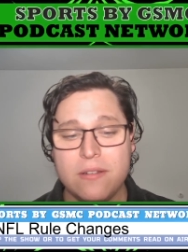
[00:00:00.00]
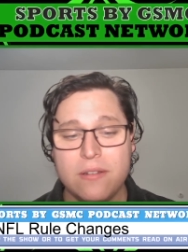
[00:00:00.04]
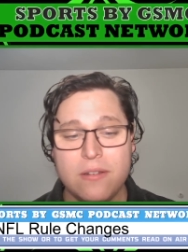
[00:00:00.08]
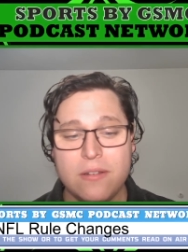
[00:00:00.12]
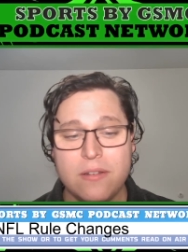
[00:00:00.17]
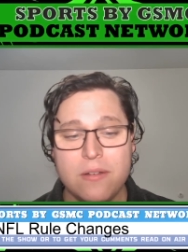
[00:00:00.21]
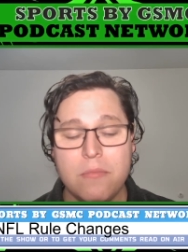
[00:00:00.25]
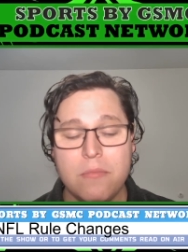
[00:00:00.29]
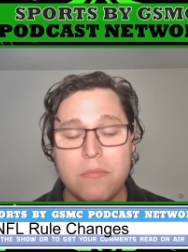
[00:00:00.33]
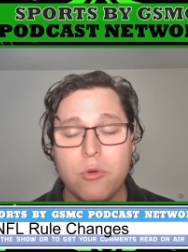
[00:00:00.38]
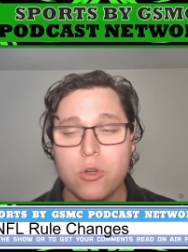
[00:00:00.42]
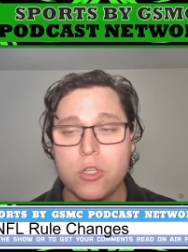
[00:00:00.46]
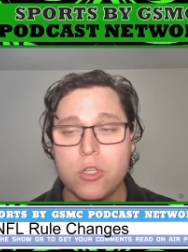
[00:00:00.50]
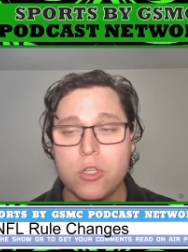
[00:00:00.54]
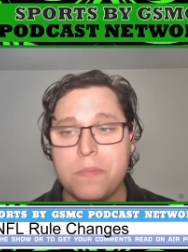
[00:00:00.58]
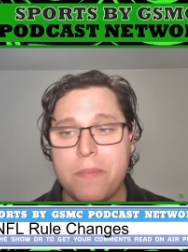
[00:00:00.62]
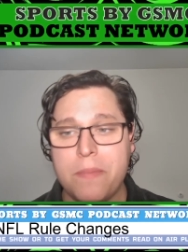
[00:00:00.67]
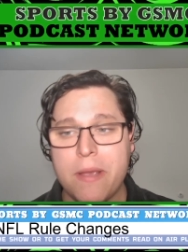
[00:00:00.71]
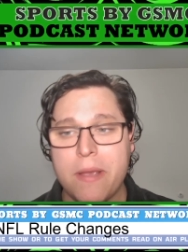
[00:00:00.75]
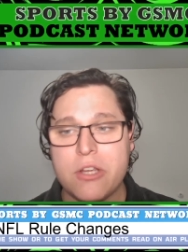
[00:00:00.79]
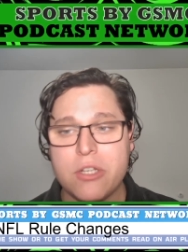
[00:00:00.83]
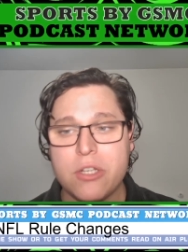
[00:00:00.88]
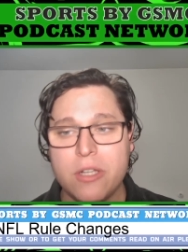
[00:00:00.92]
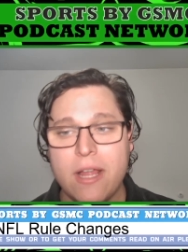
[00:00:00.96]
more
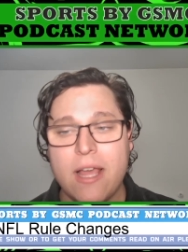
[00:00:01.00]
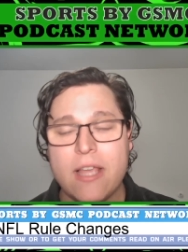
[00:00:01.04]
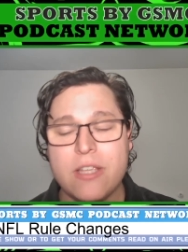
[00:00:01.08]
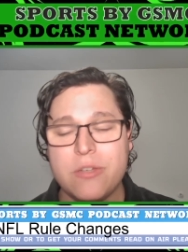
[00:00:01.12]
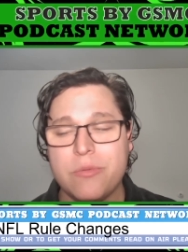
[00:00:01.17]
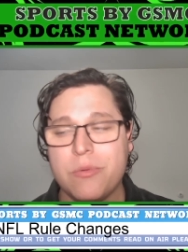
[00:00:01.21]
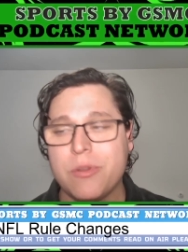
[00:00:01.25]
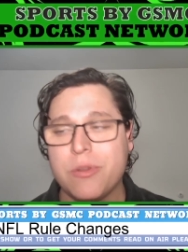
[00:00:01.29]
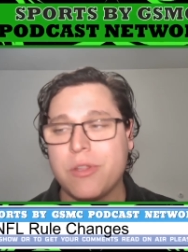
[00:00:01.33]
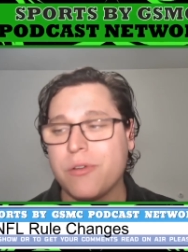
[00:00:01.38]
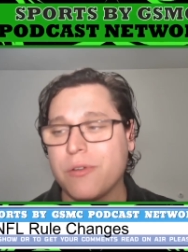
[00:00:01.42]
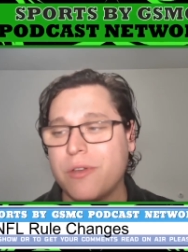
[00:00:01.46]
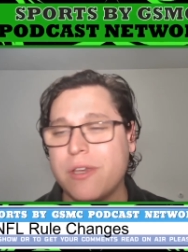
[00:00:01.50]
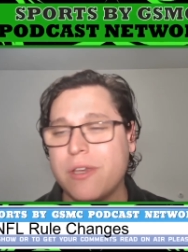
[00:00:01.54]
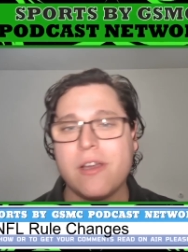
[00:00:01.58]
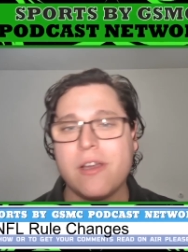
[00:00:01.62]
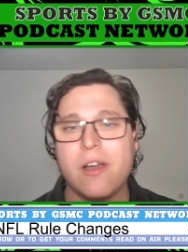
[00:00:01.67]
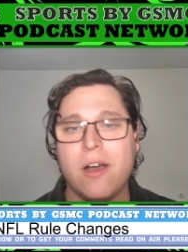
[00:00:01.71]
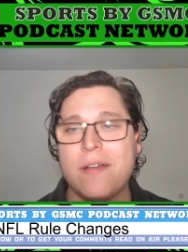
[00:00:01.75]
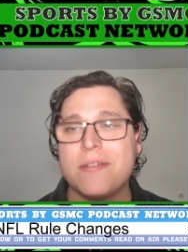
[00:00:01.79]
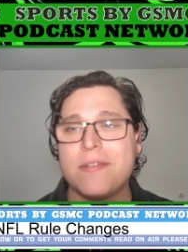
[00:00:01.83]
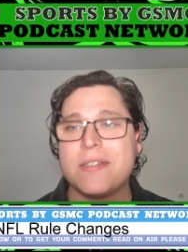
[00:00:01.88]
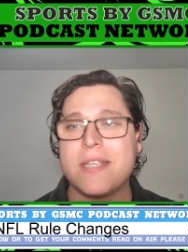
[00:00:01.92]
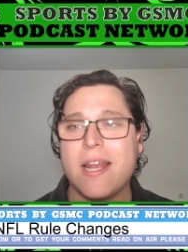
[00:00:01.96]
specialized with your
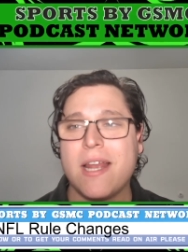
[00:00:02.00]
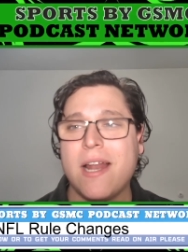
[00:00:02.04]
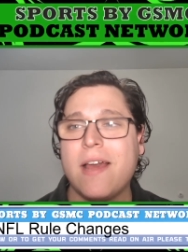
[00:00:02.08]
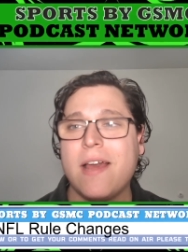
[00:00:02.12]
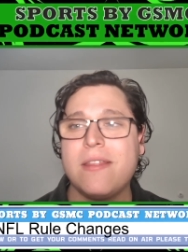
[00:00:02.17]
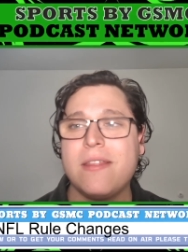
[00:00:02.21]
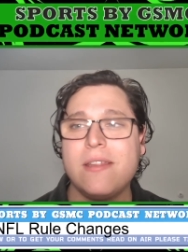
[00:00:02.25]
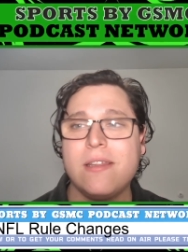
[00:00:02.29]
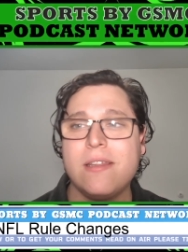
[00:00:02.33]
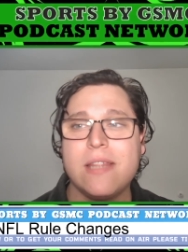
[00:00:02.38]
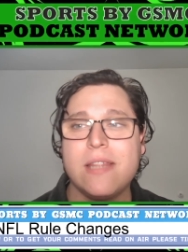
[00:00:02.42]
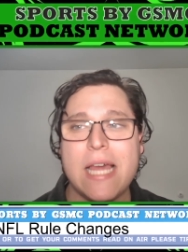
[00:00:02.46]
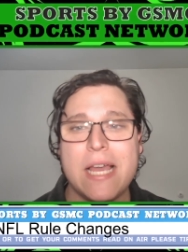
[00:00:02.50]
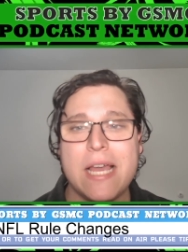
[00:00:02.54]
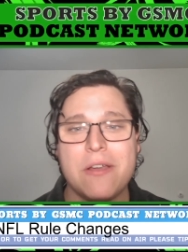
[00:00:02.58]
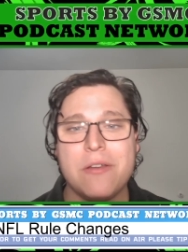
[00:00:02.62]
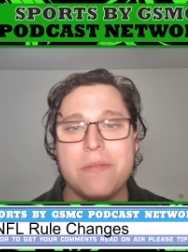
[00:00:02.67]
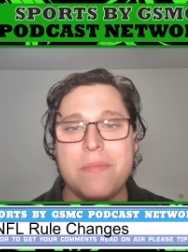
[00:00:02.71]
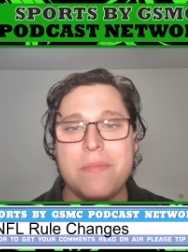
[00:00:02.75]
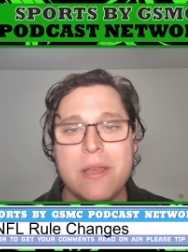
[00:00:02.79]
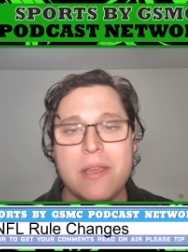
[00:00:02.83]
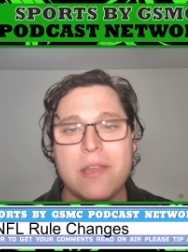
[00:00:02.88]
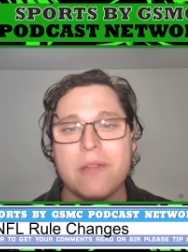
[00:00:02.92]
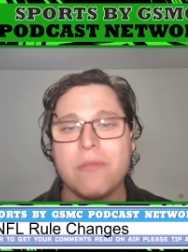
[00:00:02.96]
kickoffs, and I think that could
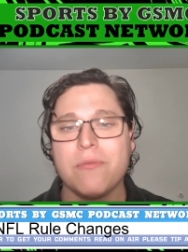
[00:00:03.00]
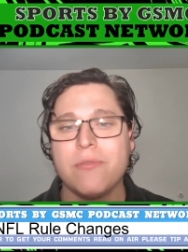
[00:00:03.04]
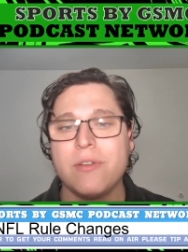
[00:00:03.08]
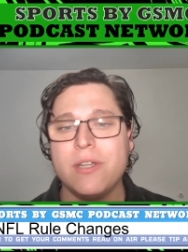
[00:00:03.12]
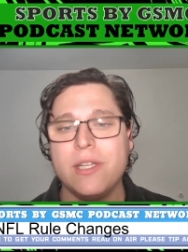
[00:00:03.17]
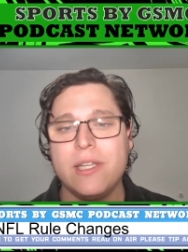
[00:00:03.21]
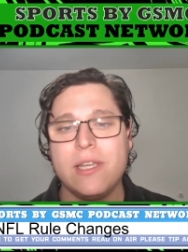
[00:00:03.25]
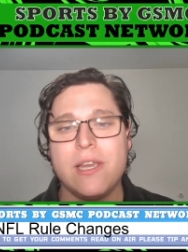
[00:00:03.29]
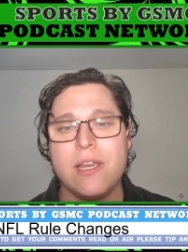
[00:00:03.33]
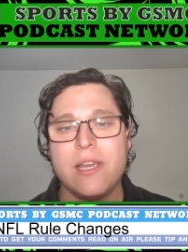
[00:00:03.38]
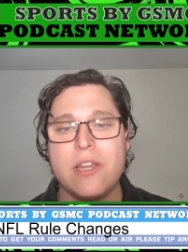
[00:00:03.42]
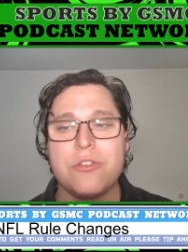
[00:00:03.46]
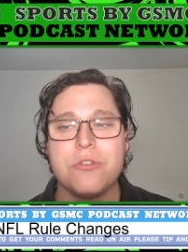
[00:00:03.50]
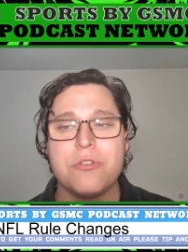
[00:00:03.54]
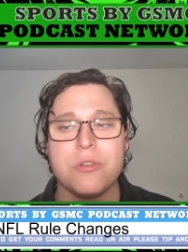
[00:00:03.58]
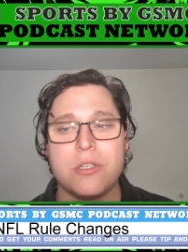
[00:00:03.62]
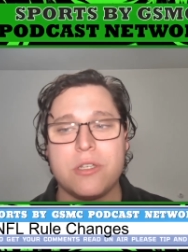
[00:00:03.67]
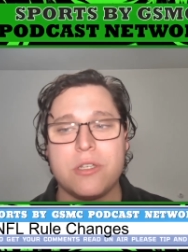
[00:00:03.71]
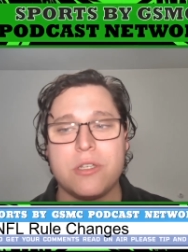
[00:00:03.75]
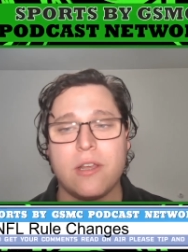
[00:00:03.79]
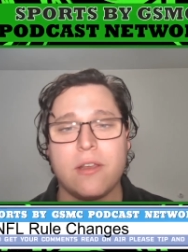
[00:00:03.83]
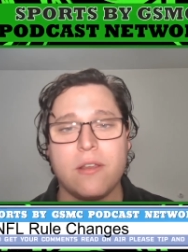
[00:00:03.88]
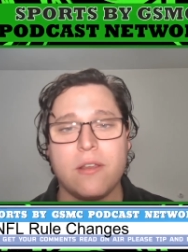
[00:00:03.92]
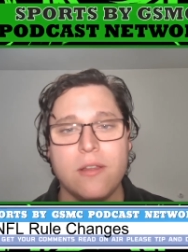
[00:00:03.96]
make it really
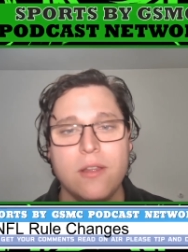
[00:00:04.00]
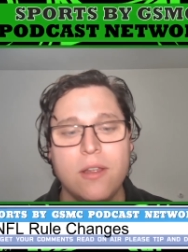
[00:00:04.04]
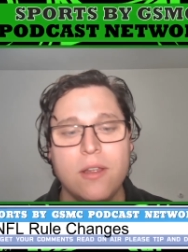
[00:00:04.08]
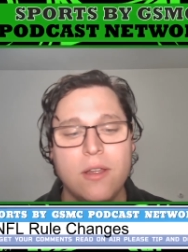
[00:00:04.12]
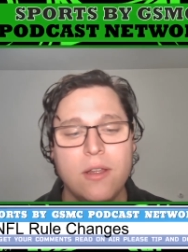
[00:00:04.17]
interesting.